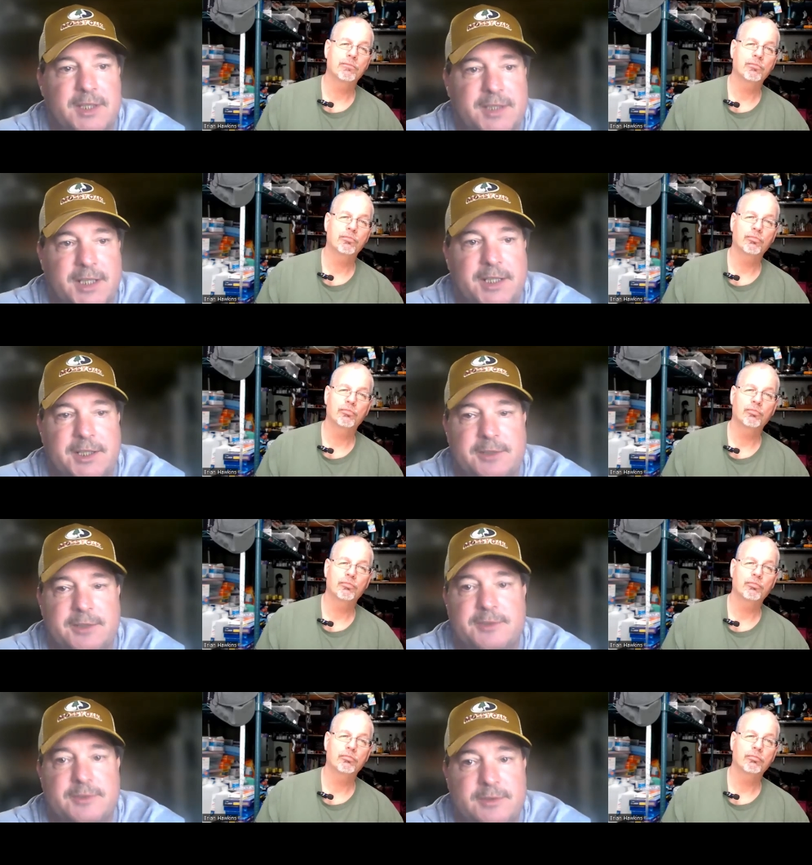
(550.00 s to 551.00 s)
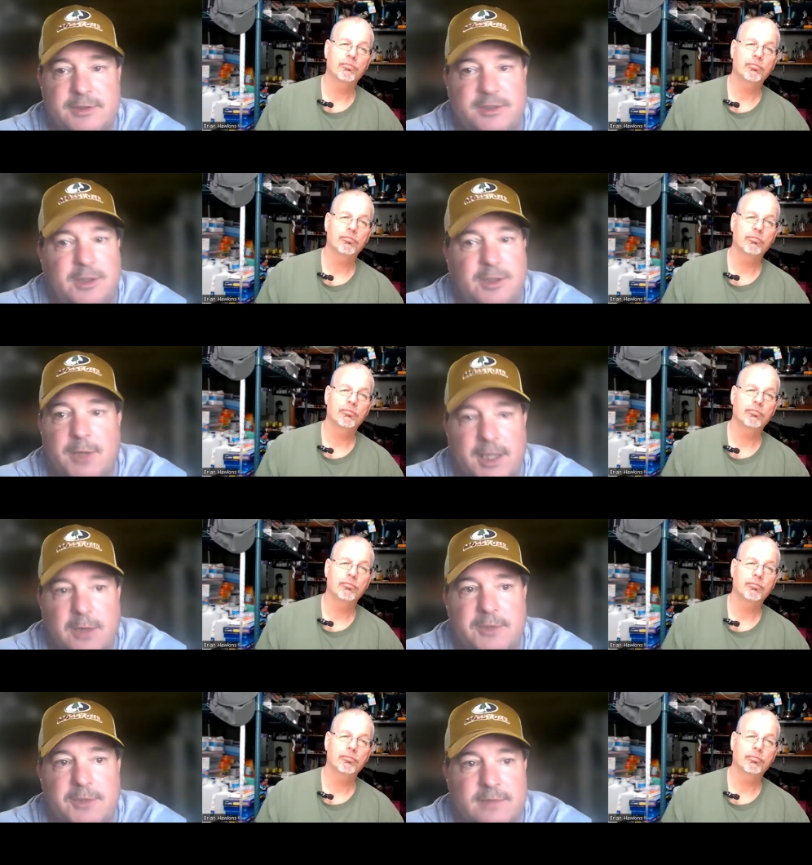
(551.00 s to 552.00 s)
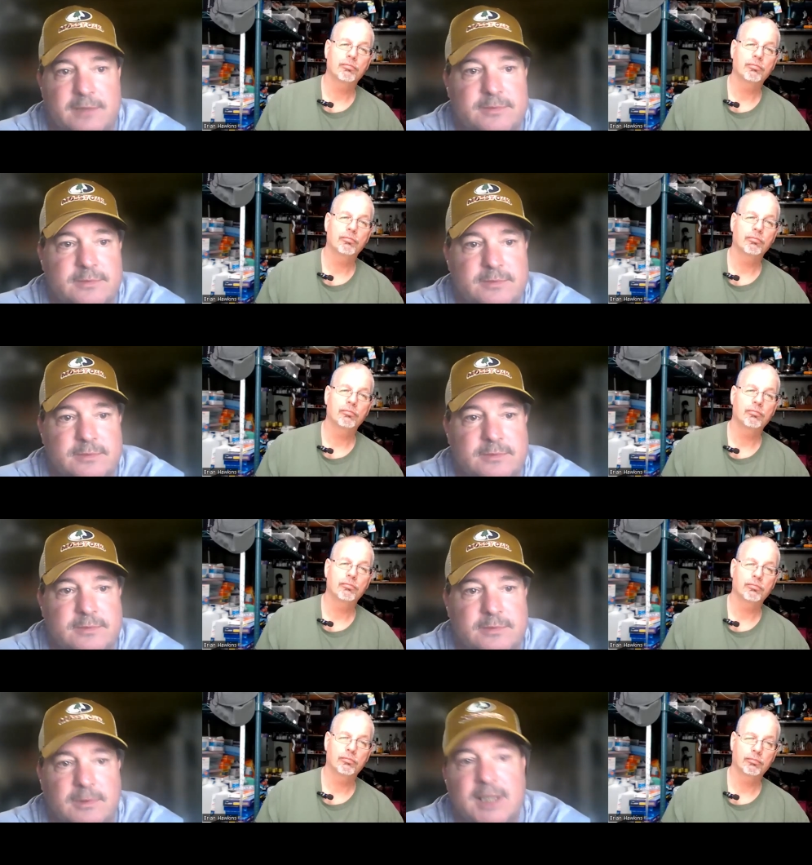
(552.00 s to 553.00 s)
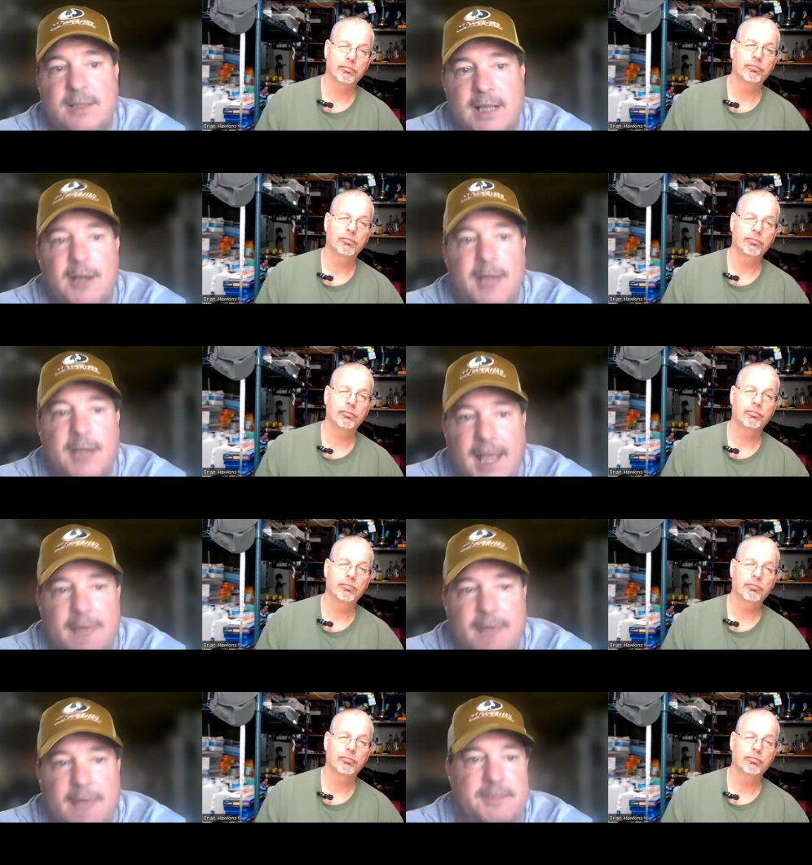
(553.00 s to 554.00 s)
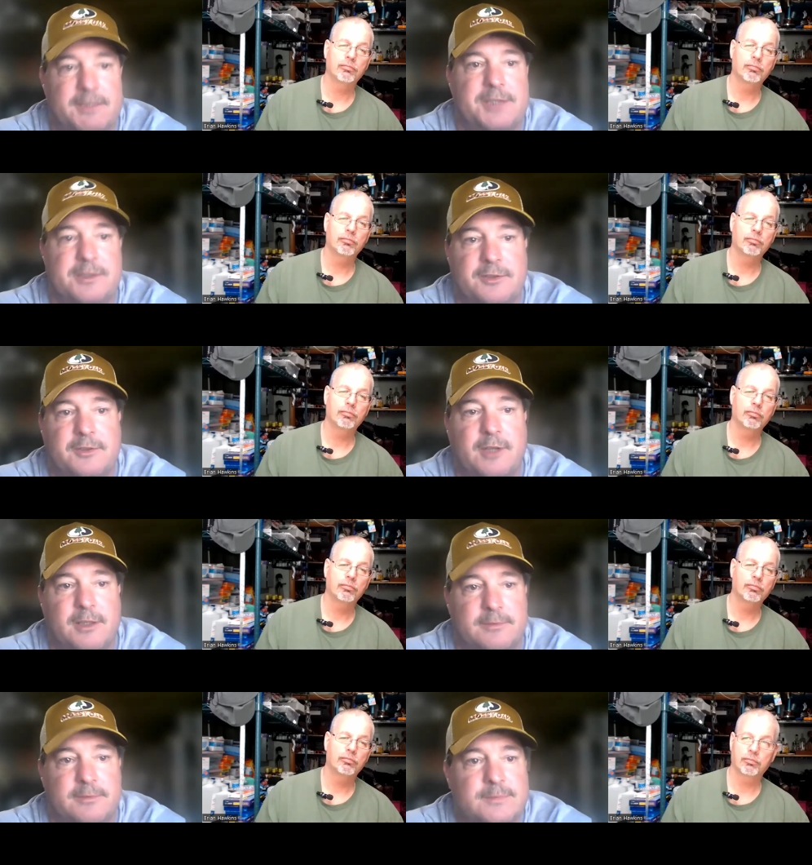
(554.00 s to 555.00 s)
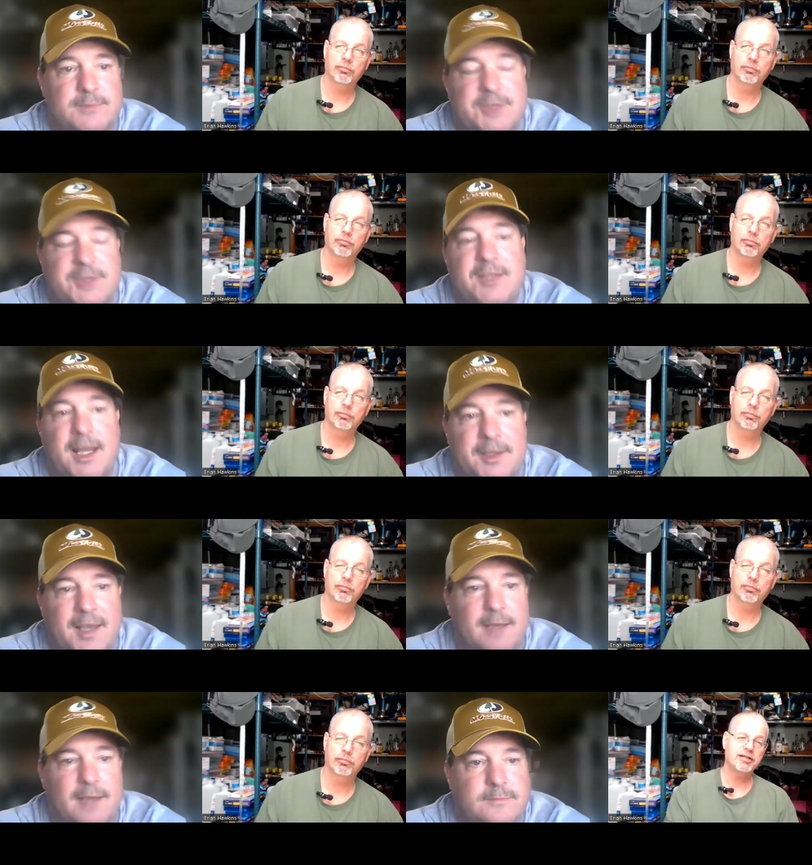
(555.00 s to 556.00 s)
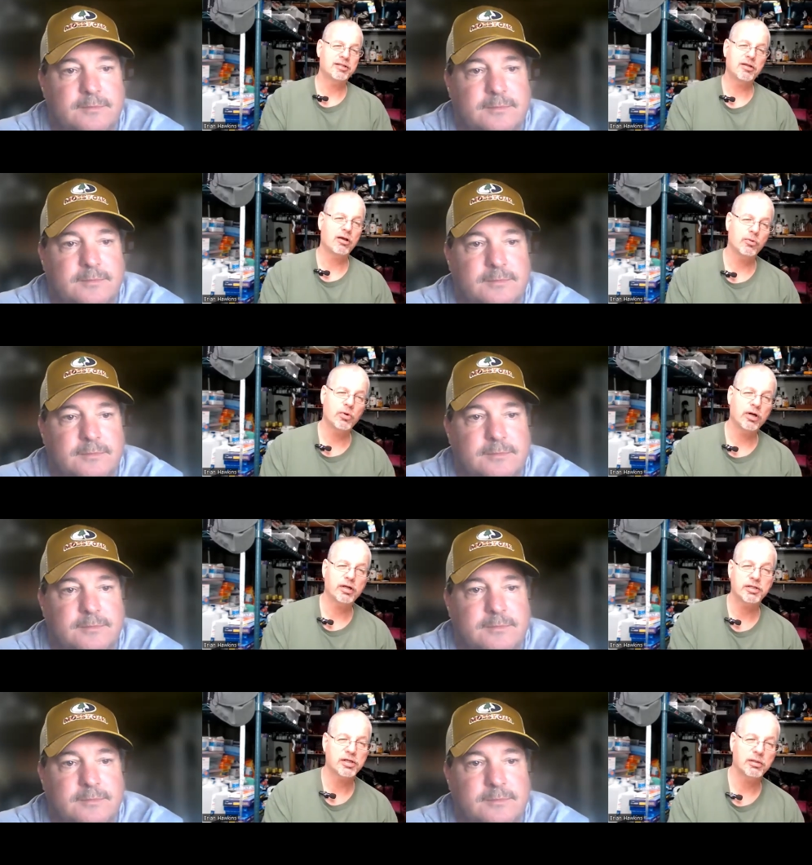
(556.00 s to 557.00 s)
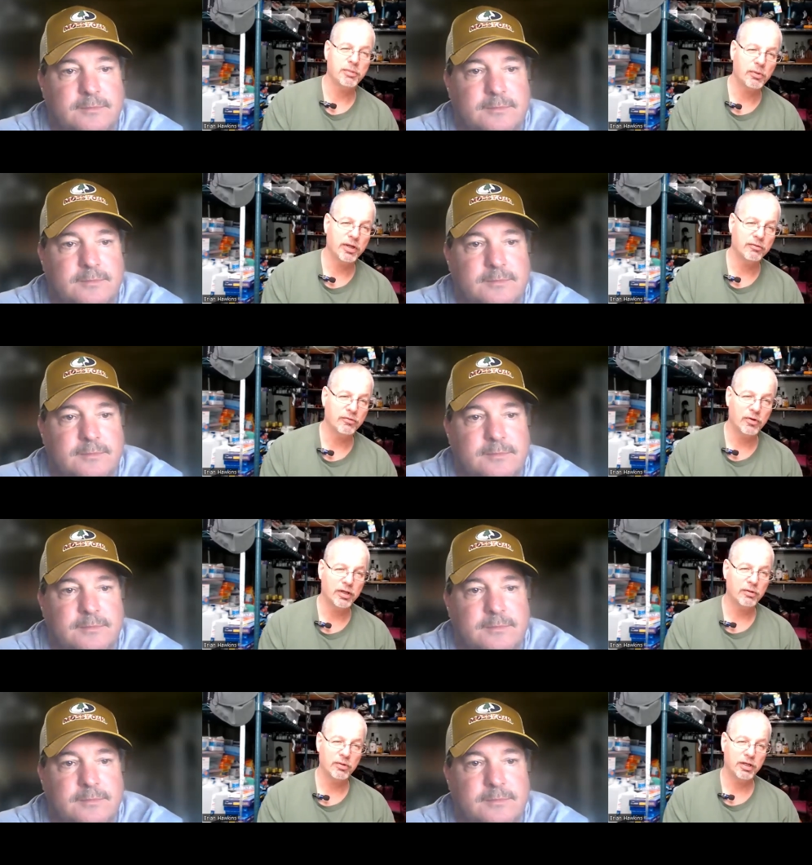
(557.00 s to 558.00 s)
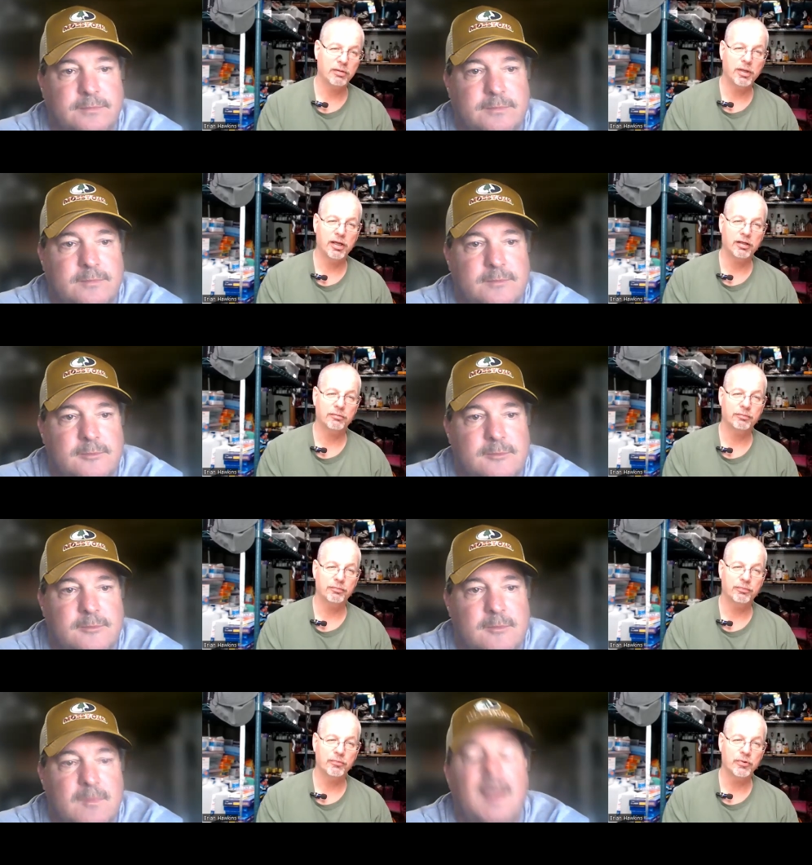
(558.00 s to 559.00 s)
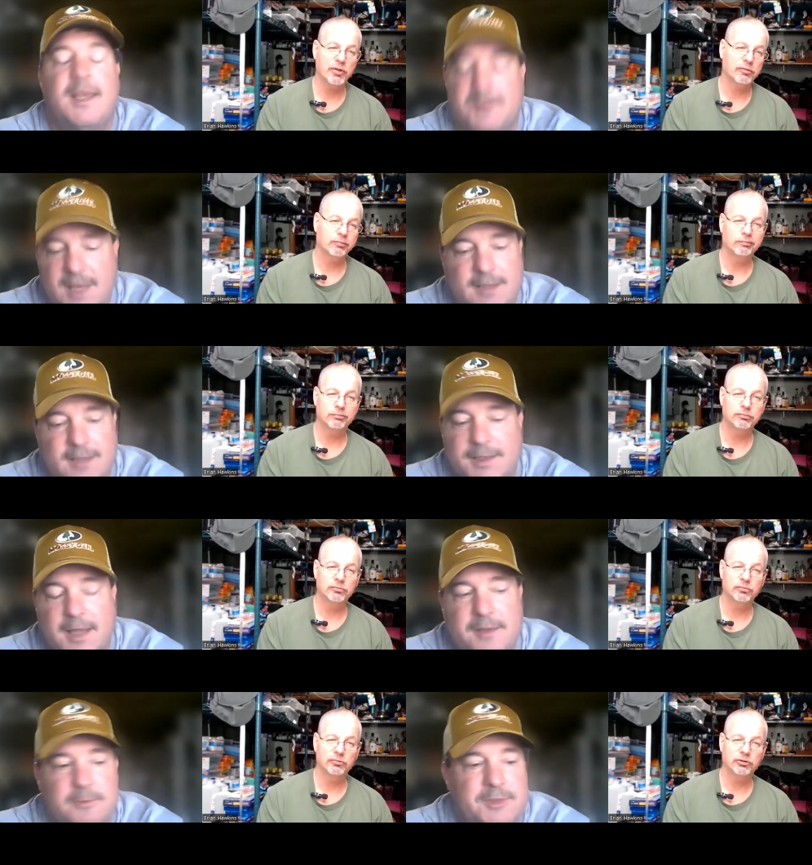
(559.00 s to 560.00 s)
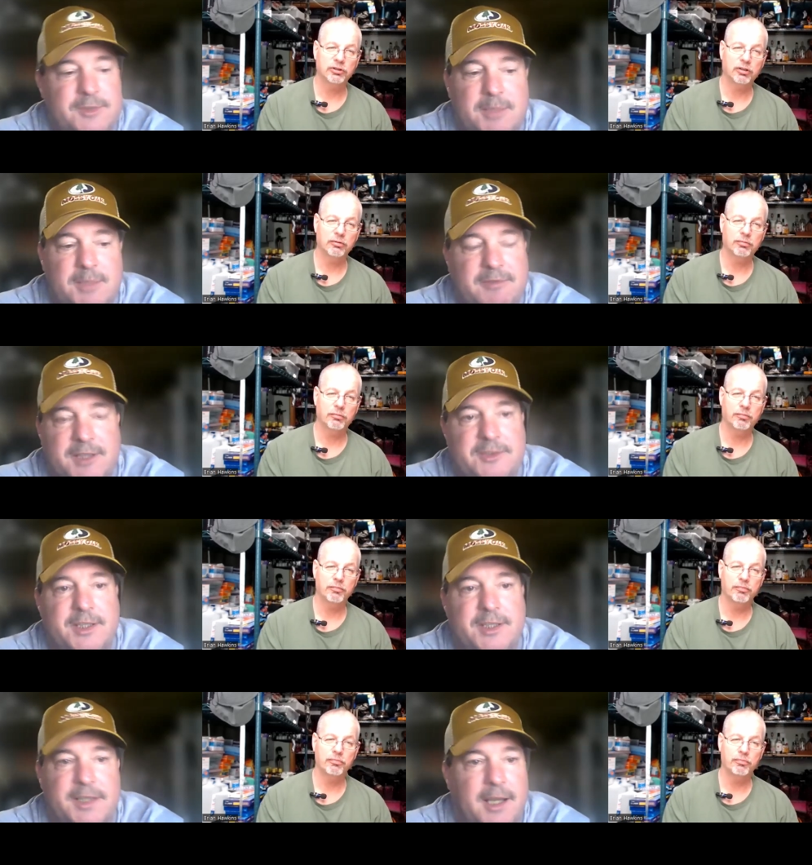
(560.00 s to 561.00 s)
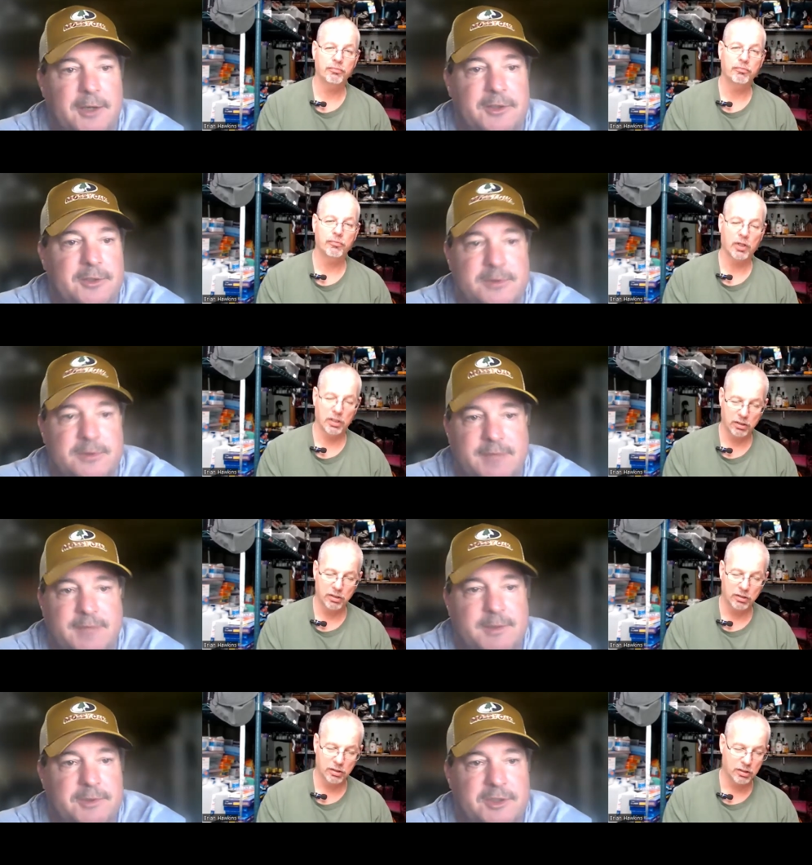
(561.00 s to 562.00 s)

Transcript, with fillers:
Speaker 1: to tell you to do is go get a hotel." Well, I already had reservations, so just not in town.
Speaker 2: Everything's all the work is going to be waiting for you when you get back.
Speaker 1: Exactly. Nothing was going to be fixed in a day or two if it was